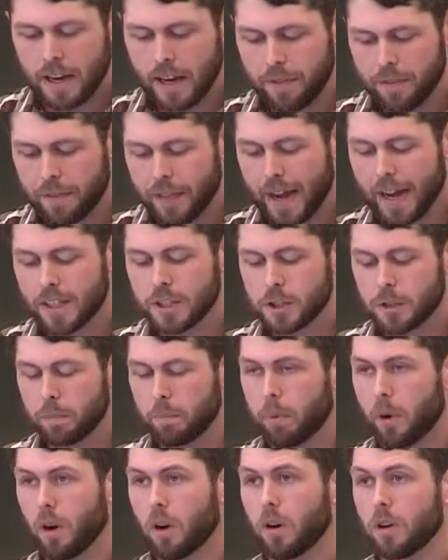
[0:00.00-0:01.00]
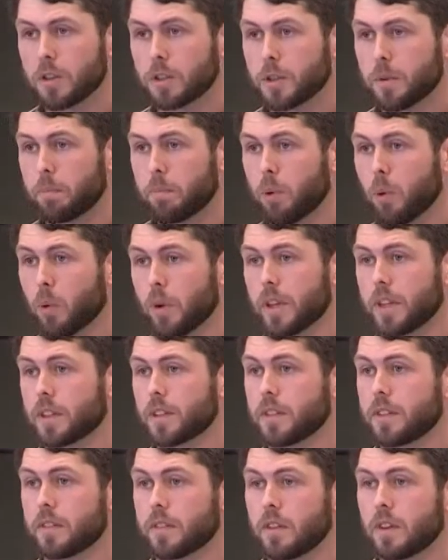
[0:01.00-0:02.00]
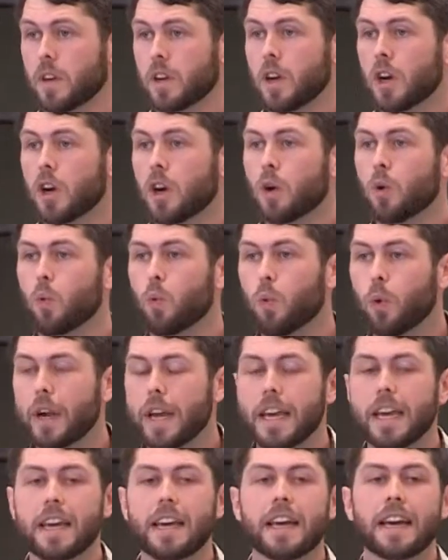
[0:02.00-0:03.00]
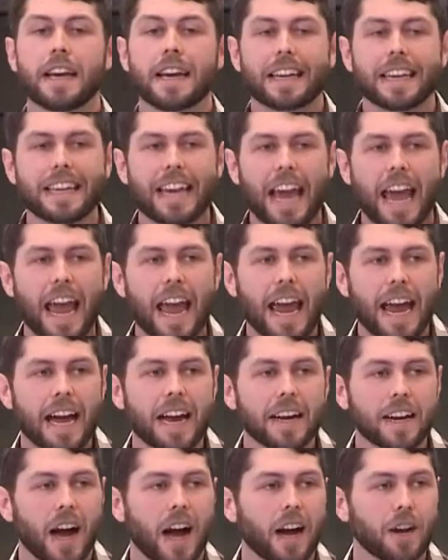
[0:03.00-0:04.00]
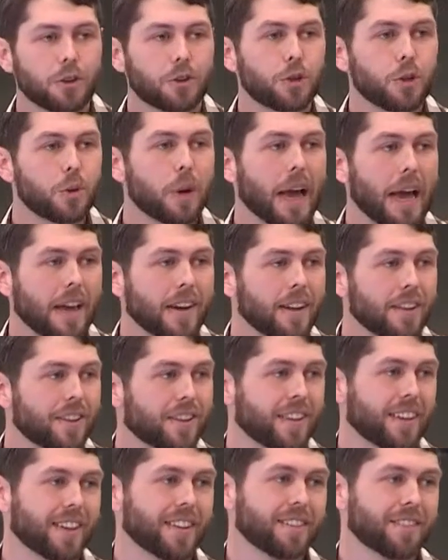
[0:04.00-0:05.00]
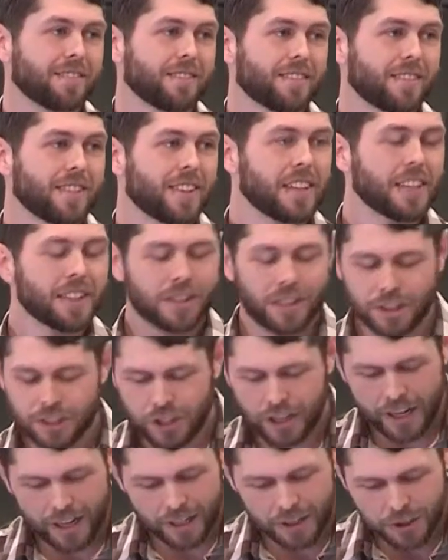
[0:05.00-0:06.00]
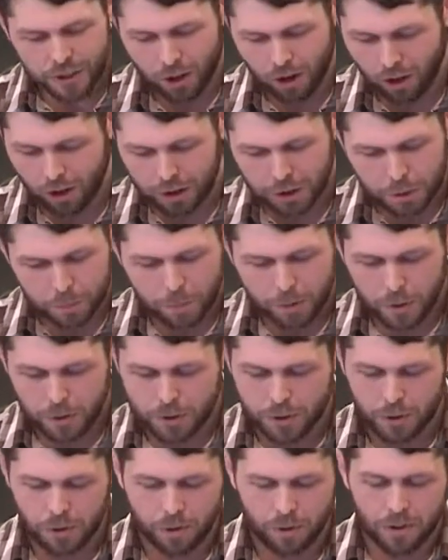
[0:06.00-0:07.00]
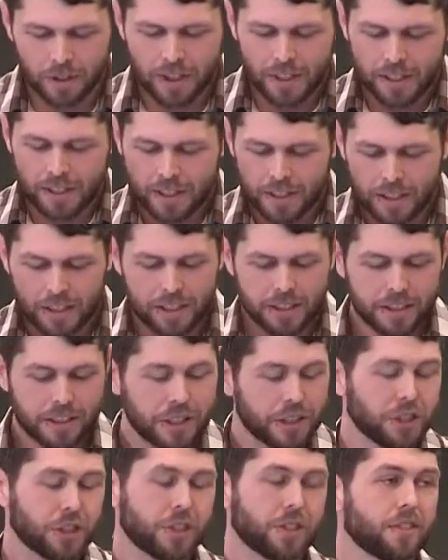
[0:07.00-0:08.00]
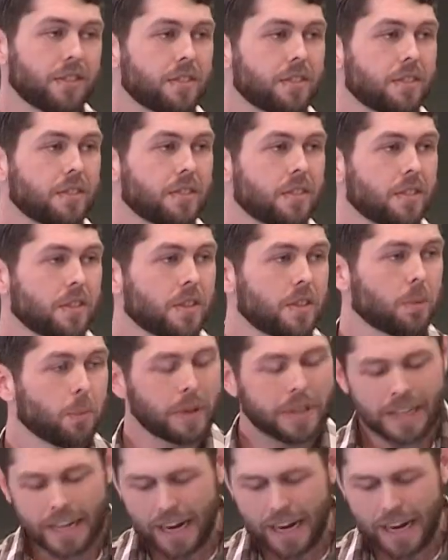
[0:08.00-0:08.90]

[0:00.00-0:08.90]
And that's Paul's point. We cannot do anything to change our spiritual condition. We